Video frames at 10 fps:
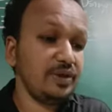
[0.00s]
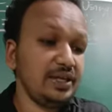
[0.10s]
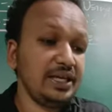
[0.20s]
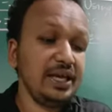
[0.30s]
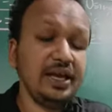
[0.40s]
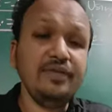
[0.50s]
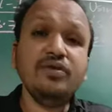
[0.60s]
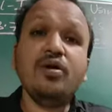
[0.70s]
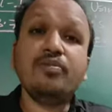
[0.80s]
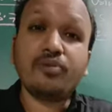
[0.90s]
give
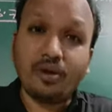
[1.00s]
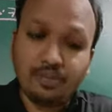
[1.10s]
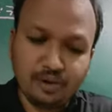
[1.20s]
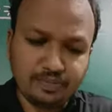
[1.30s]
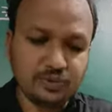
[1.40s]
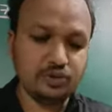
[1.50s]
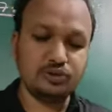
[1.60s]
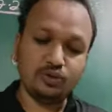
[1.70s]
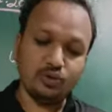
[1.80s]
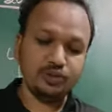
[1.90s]
problem.
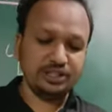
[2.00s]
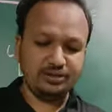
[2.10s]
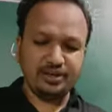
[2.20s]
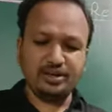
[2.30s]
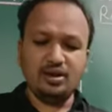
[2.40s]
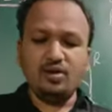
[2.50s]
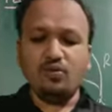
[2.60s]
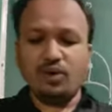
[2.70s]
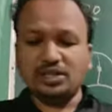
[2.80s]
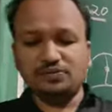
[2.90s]
So, children,
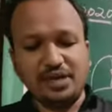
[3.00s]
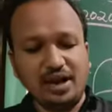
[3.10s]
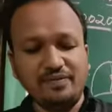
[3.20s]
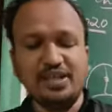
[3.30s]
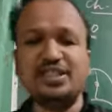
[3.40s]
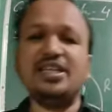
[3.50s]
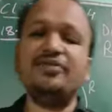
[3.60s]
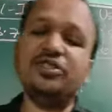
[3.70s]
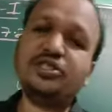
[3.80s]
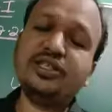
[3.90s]
what we have done, the
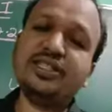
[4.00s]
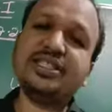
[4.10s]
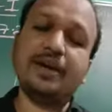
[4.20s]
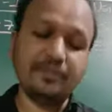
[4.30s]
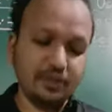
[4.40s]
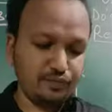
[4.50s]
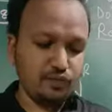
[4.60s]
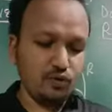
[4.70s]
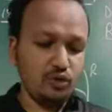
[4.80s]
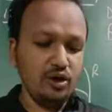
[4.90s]
revision in chapter
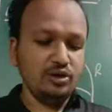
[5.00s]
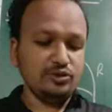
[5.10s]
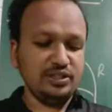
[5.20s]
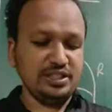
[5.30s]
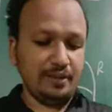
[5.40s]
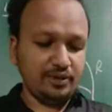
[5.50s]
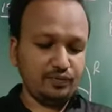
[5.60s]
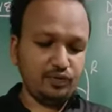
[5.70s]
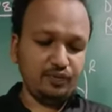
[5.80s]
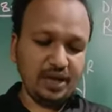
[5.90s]
4. So in chapter
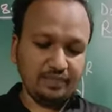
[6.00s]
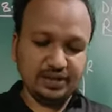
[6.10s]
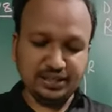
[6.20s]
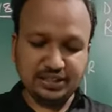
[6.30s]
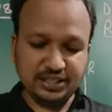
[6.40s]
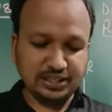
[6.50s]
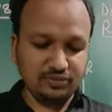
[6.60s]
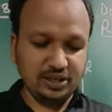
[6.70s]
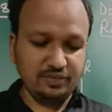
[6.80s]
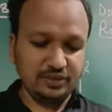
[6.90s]
4 we have done just now
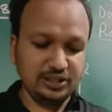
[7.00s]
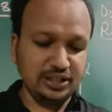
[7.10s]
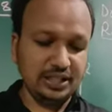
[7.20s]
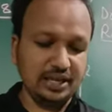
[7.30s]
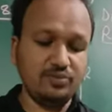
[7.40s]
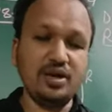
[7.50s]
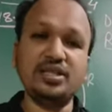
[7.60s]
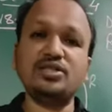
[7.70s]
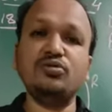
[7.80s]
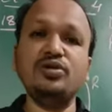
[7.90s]
the revision, that what
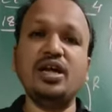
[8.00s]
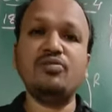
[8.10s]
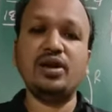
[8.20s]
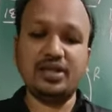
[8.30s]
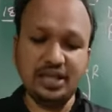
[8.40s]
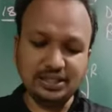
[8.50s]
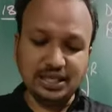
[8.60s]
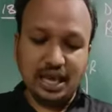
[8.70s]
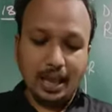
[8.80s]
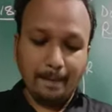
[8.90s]
is good and what is
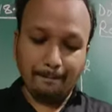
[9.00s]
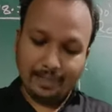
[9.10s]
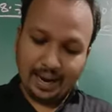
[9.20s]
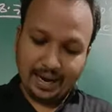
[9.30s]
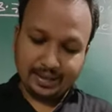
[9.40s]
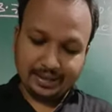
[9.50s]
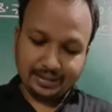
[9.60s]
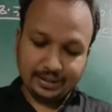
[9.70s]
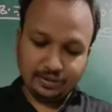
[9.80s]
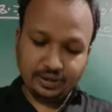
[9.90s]
bad.
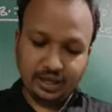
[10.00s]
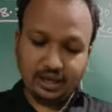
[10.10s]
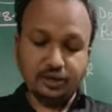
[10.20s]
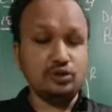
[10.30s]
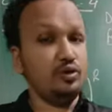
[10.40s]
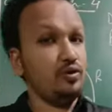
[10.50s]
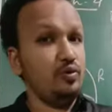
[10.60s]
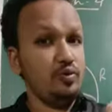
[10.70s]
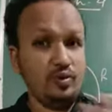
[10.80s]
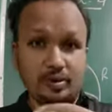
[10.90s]
Okay, so
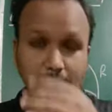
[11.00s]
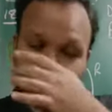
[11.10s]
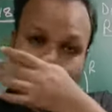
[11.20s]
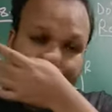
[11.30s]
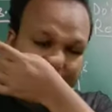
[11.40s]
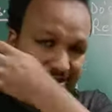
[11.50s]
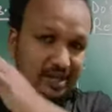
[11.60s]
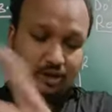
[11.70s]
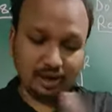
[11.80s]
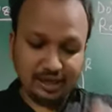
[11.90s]
I'm
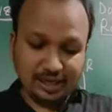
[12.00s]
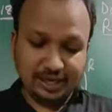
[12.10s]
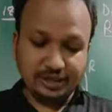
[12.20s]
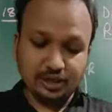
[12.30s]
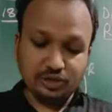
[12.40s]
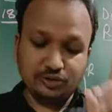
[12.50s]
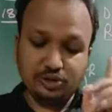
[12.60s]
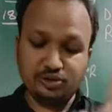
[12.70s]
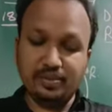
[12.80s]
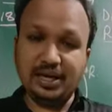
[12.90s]
recalling it. So we
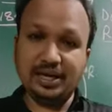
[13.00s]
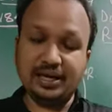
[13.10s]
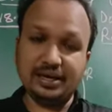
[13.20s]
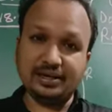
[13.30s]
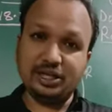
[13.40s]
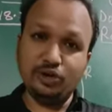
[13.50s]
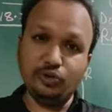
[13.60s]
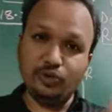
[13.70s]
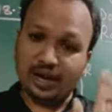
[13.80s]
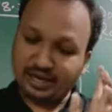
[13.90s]
should make a
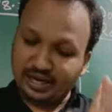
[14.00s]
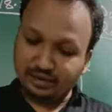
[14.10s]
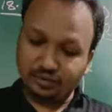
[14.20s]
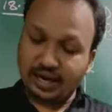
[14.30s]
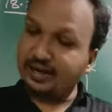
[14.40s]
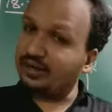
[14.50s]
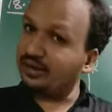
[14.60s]
queue and then enter